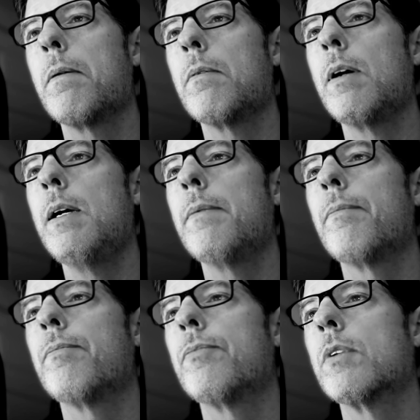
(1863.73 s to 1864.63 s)
right?
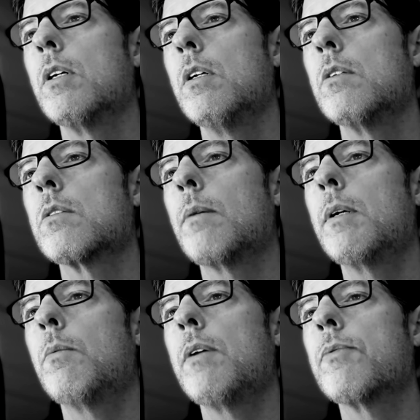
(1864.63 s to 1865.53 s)
So I'm going
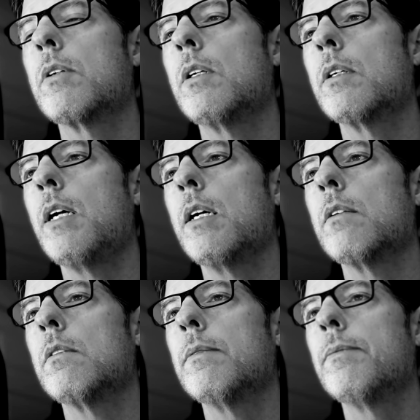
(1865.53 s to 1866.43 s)
to wait for another
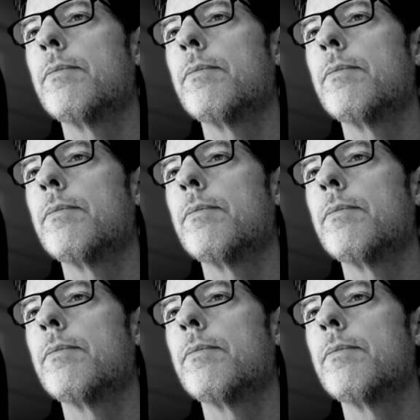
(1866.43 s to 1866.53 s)
candle.